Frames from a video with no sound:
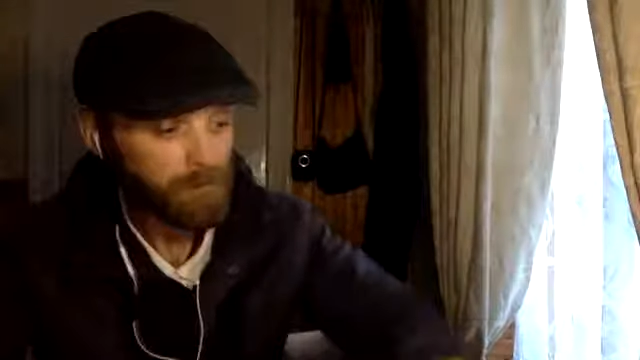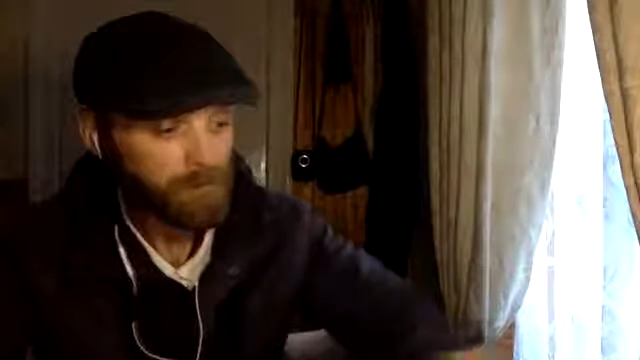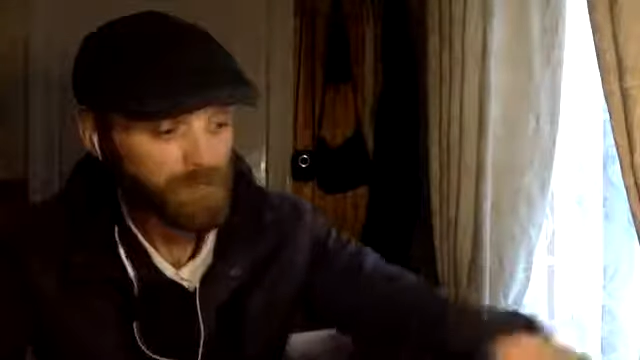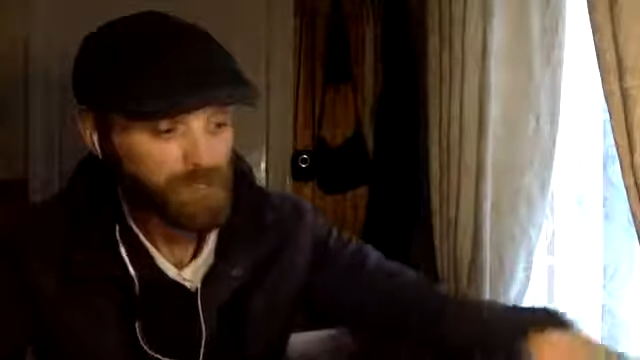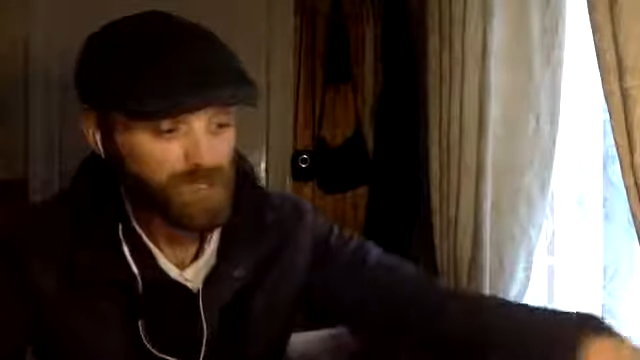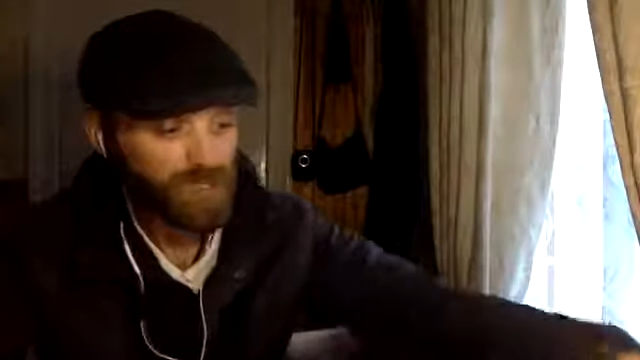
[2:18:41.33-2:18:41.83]

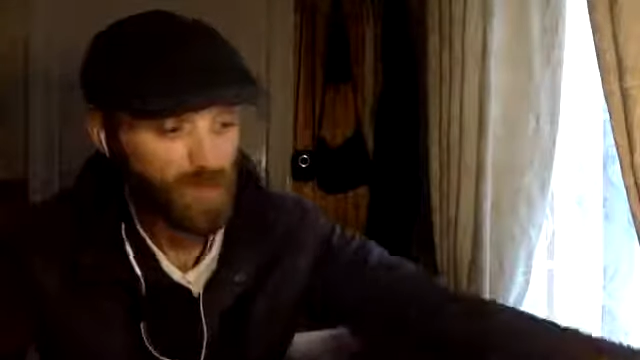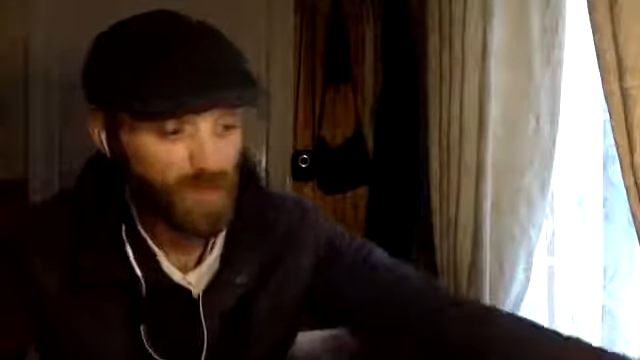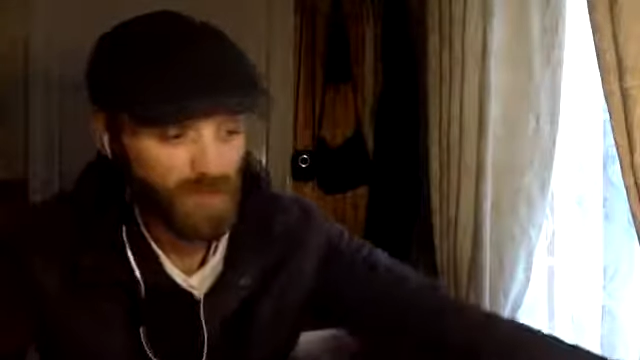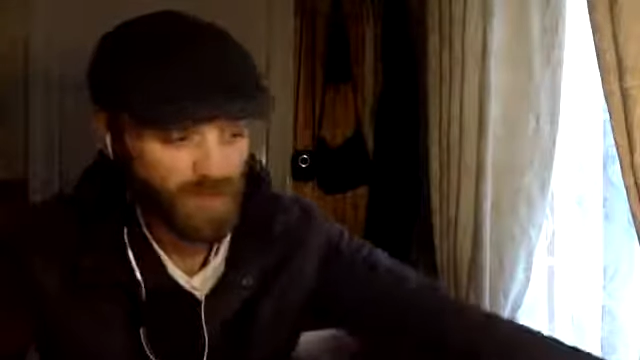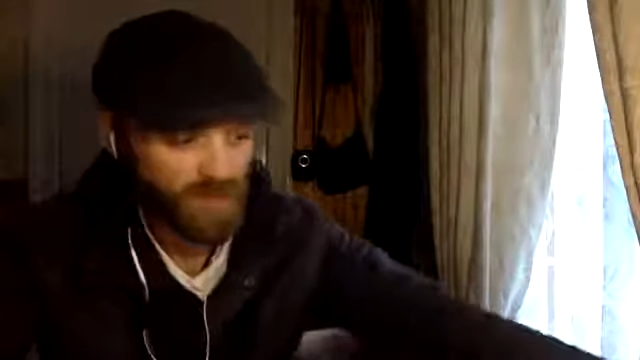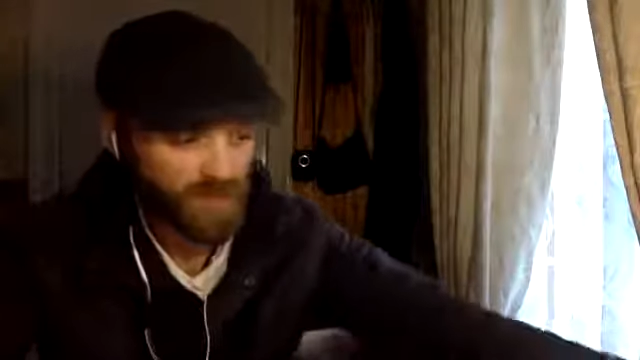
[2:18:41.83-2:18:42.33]
and your
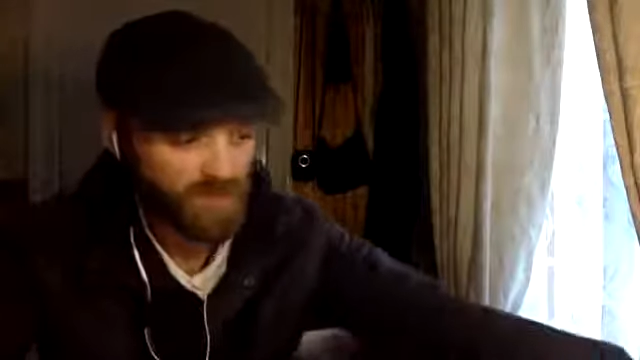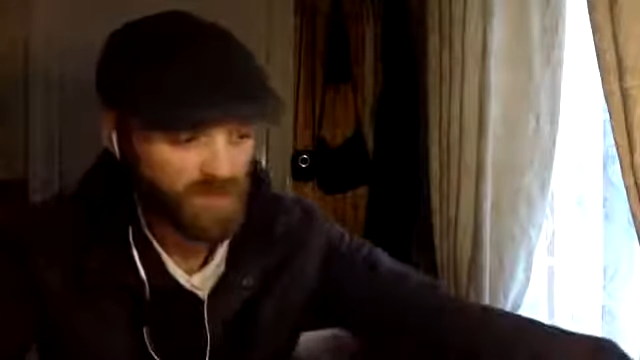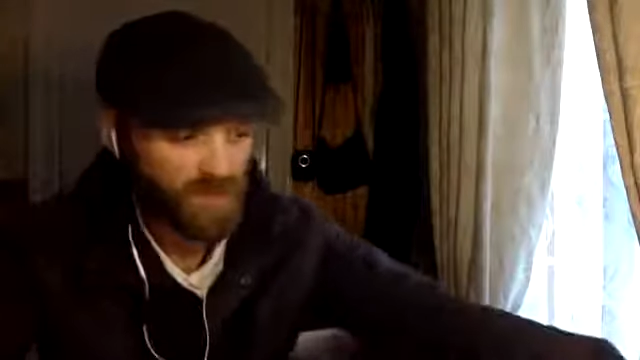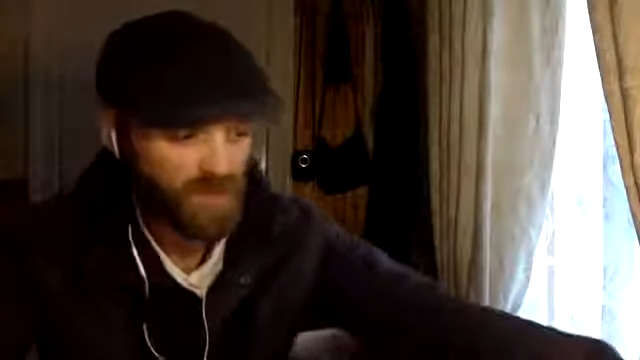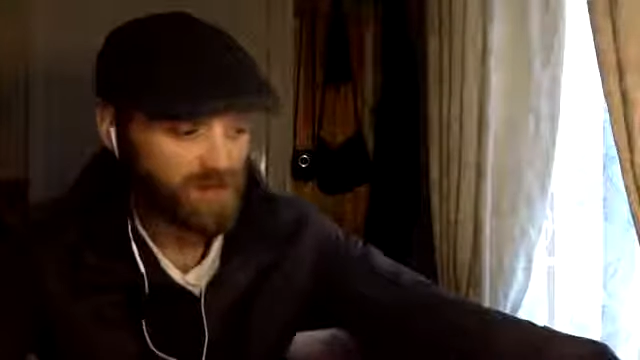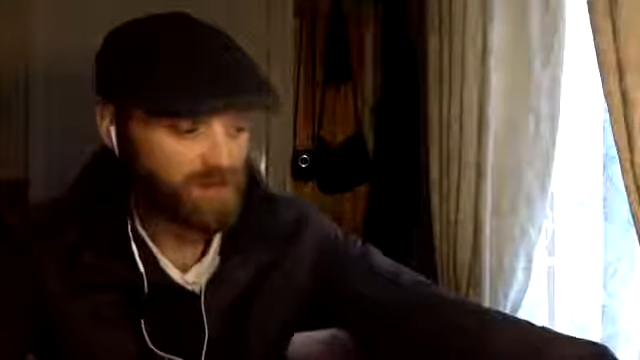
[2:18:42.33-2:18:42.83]
soul and your
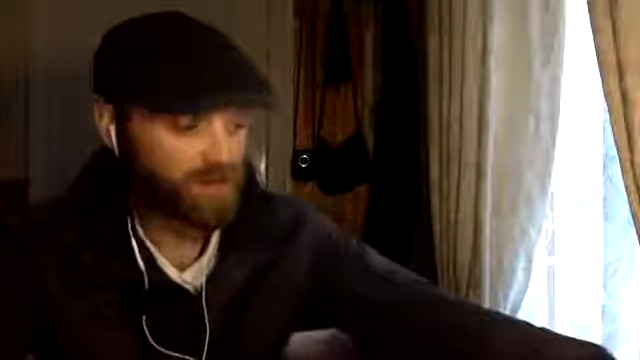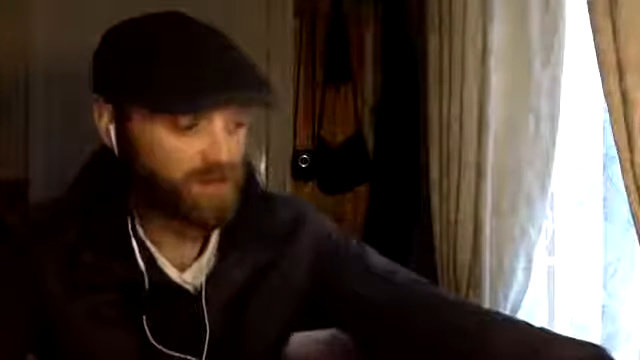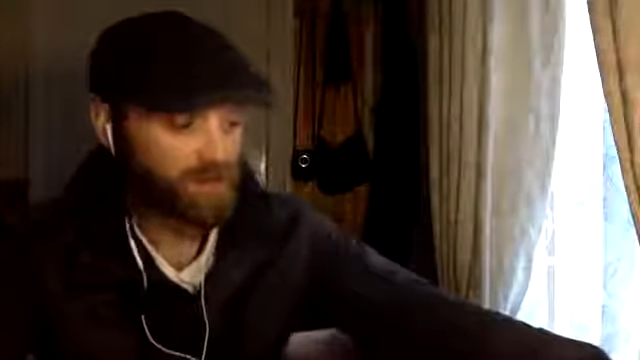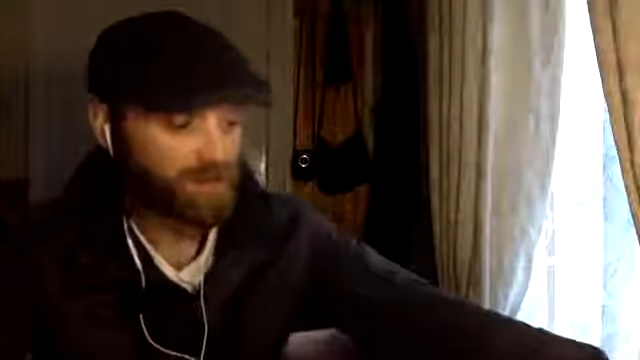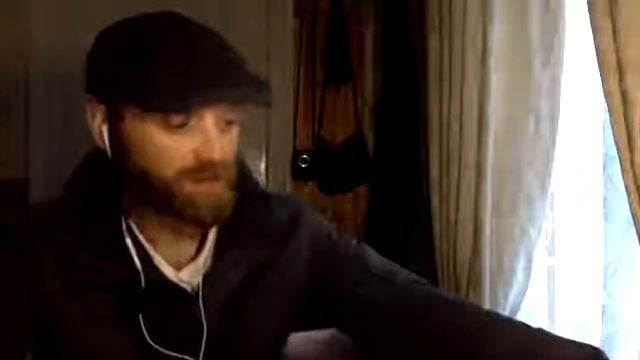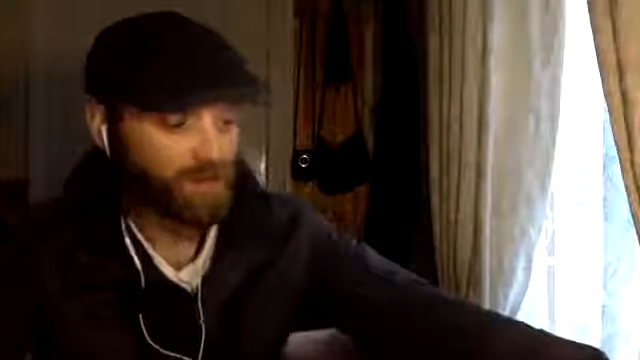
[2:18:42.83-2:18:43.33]
spirit.
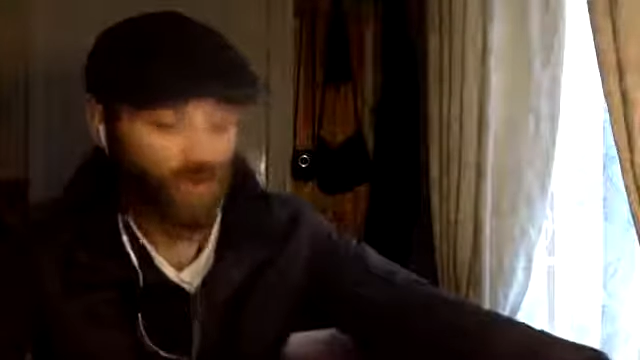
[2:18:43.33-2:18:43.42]
He